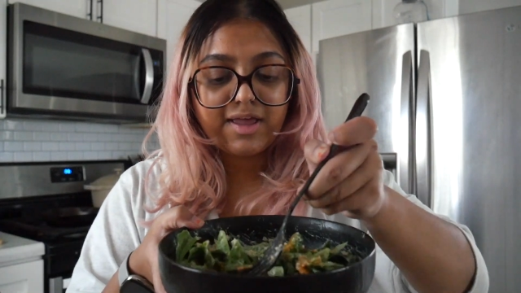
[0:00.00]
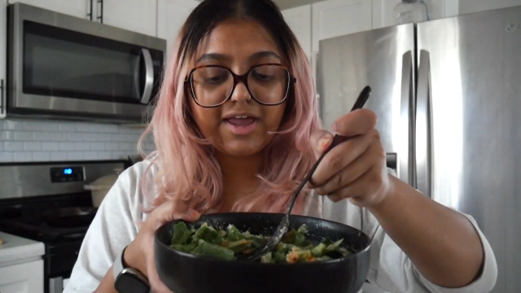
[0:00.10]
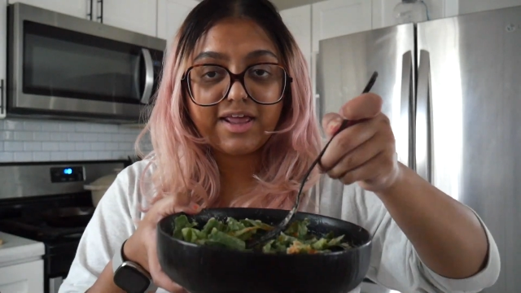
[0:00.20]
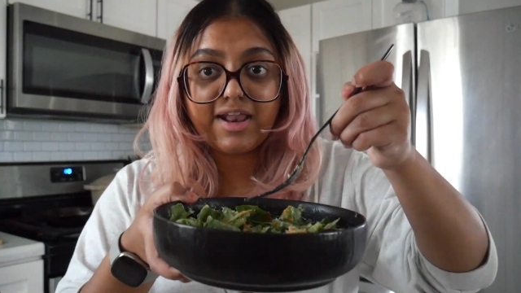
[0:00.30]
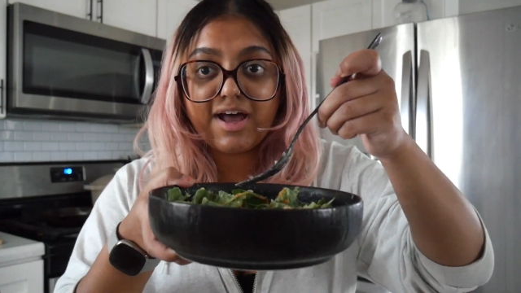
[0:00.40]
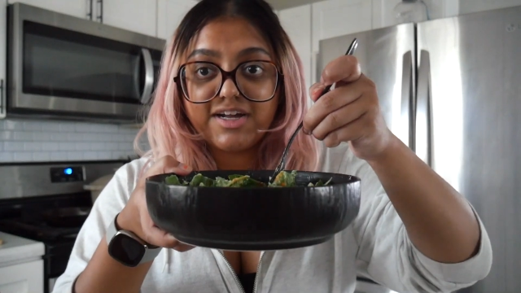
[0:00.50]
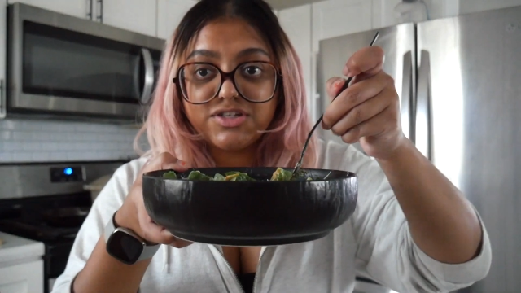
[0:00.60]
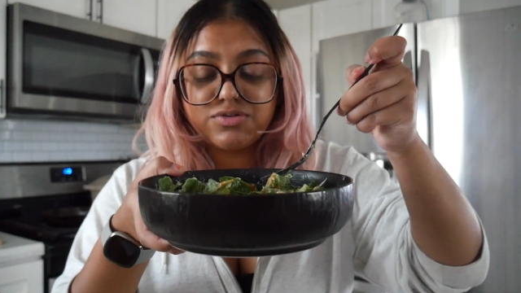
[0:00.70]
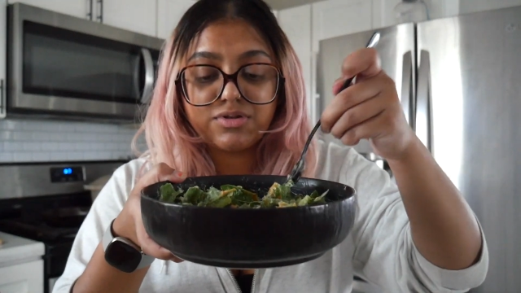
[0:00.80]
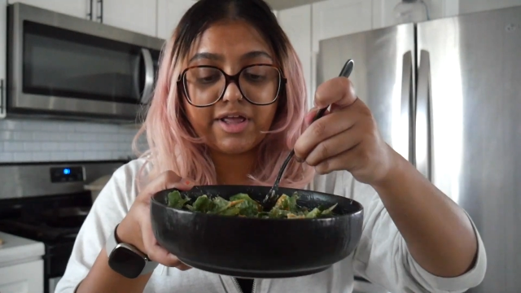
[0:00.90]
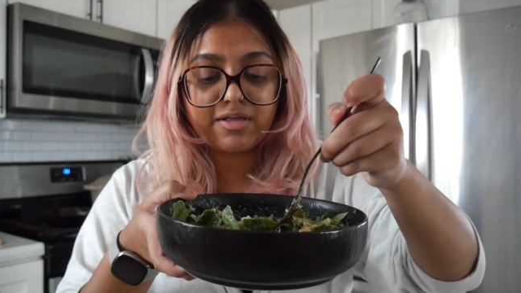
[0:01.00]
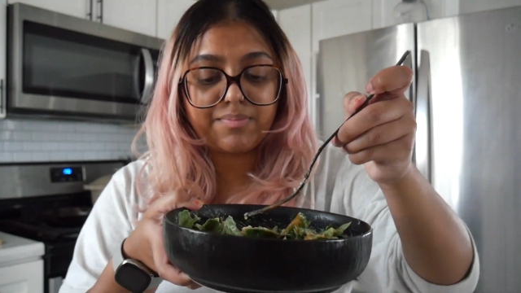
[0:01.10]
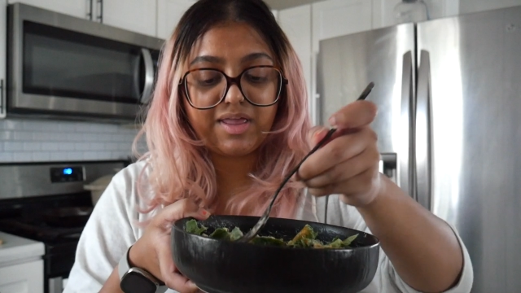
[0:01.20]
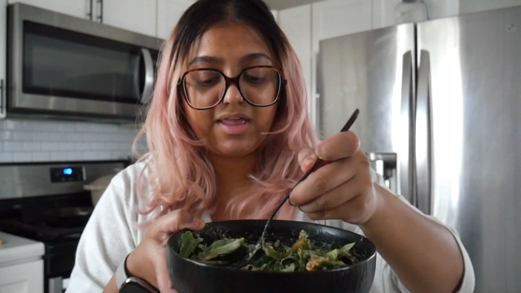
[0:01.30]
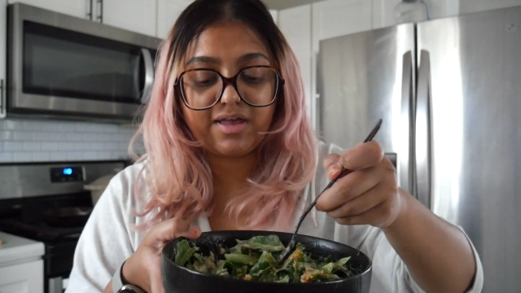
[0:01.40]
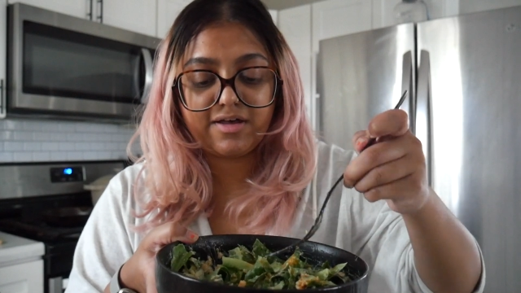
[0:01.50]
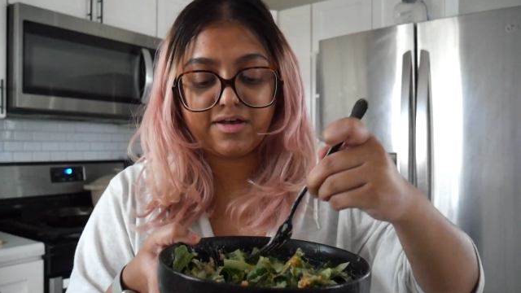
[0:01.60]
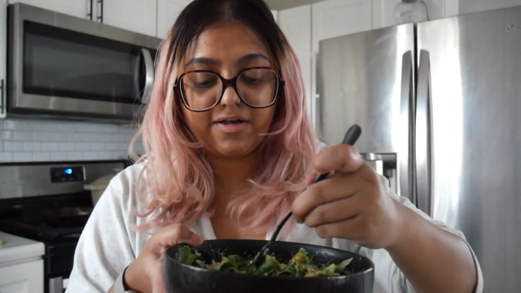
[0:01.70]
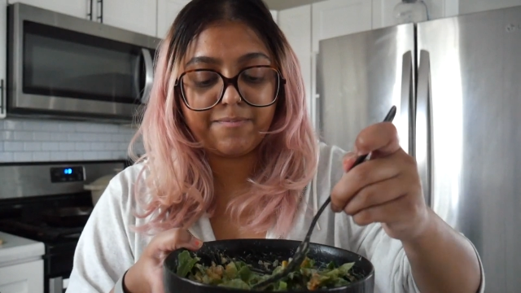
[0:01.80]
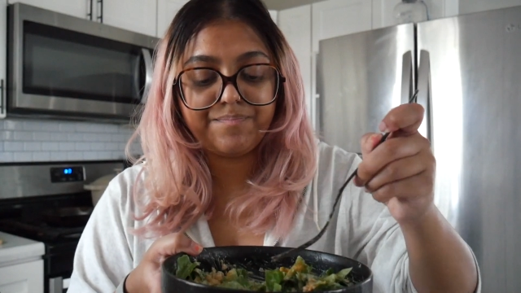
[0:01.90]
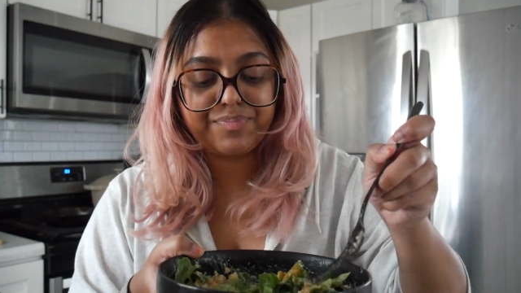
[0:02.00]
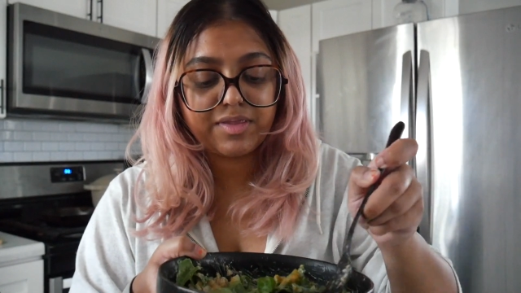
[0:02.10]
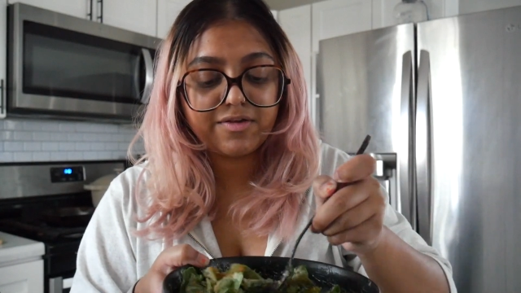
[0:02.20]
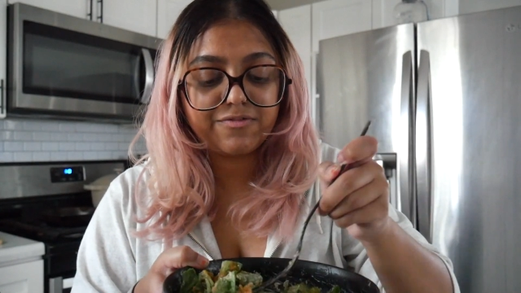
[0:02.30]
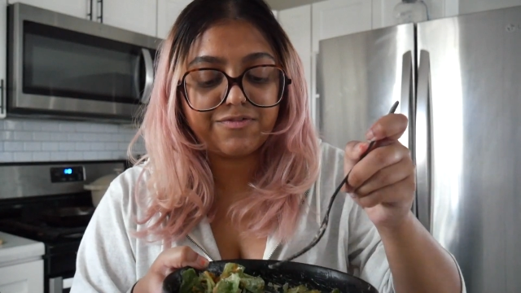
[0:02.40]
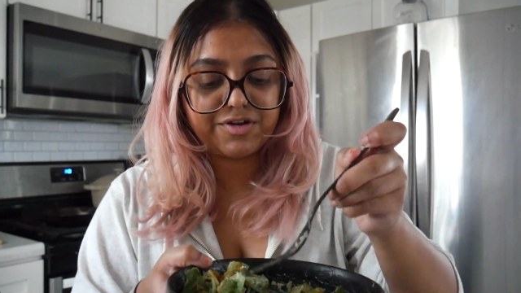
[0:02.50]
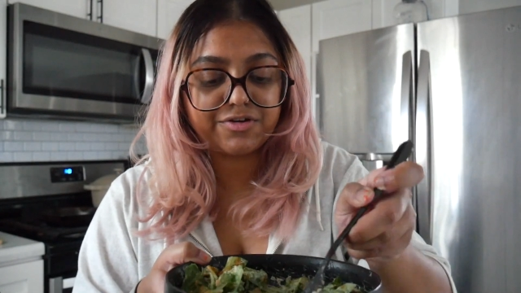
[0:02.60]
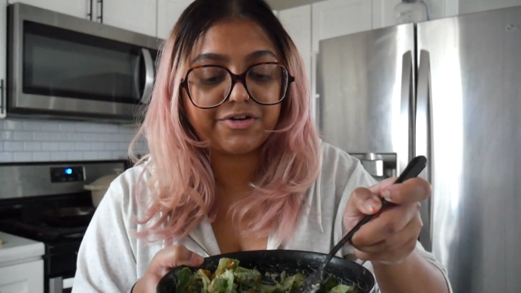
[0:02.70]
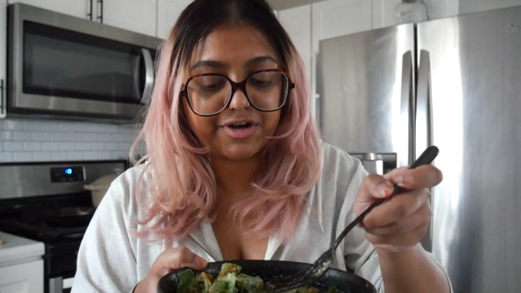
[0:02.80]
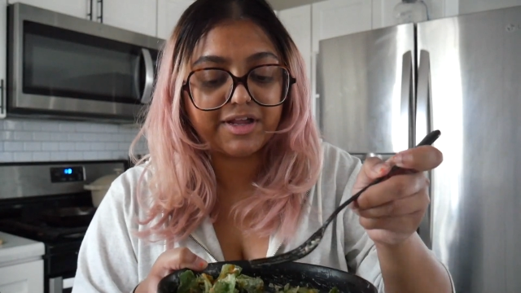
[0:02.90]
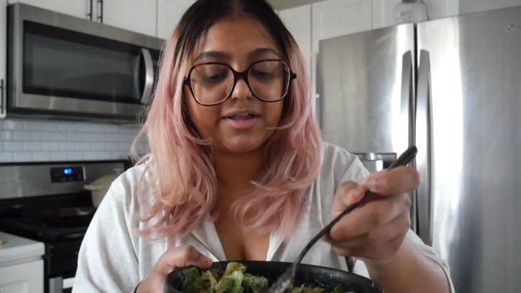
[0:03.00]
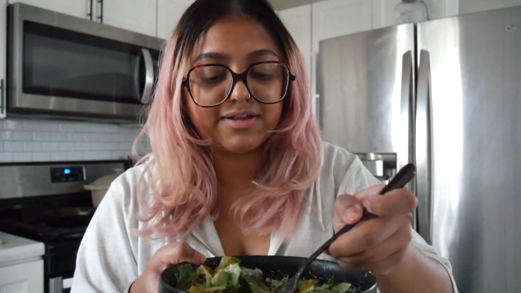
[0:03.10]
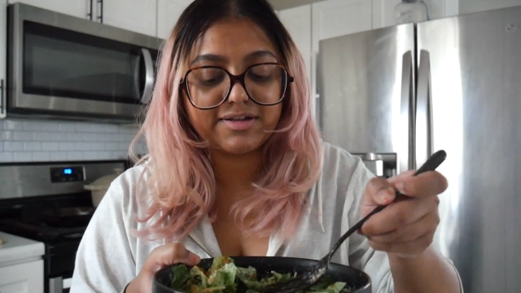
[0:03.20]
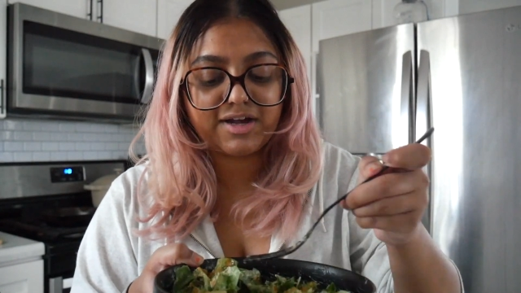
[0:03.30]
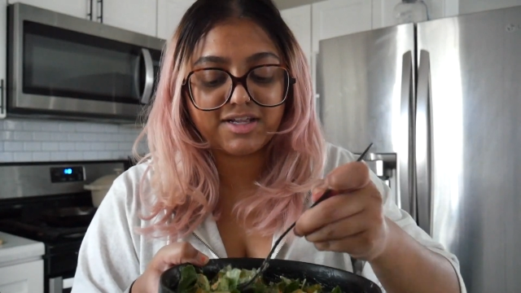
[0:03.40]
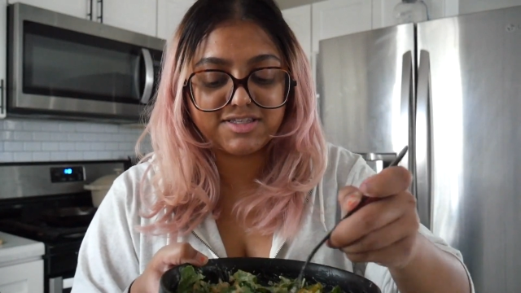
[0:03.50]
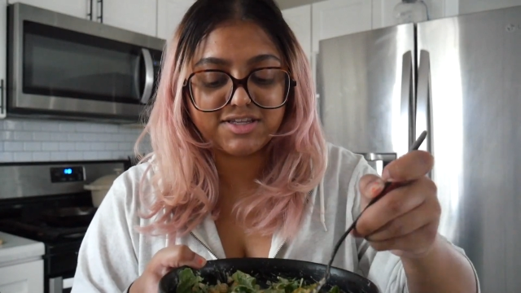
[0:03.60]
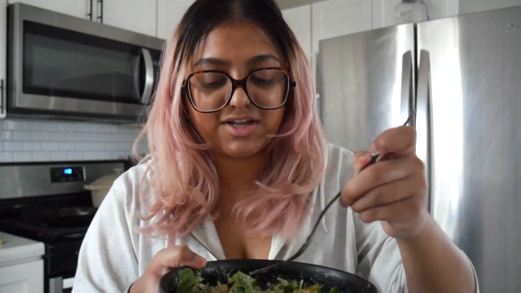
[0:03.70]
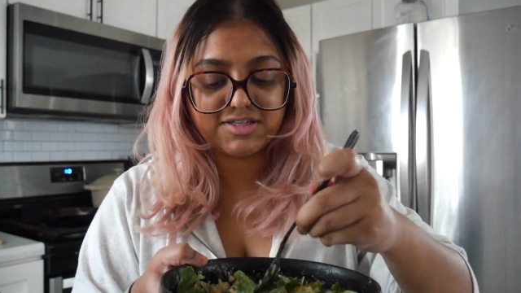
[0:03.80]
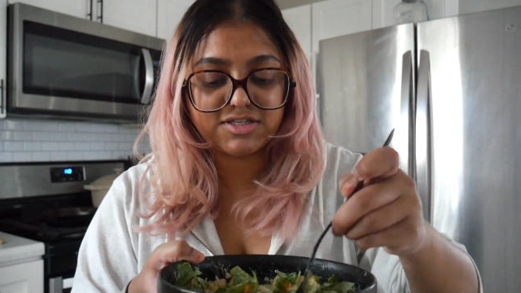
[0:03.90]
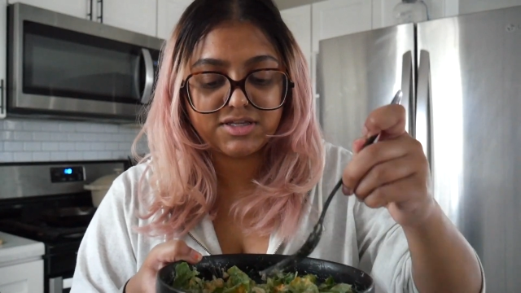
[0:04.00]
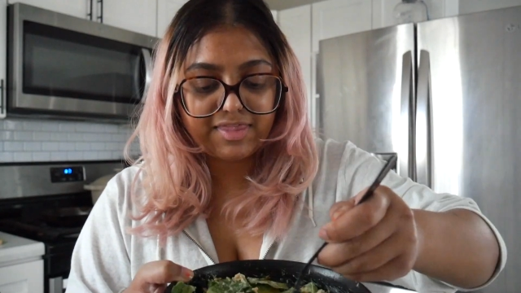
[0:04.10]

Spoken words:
and I do like me a vinegary hot sauce.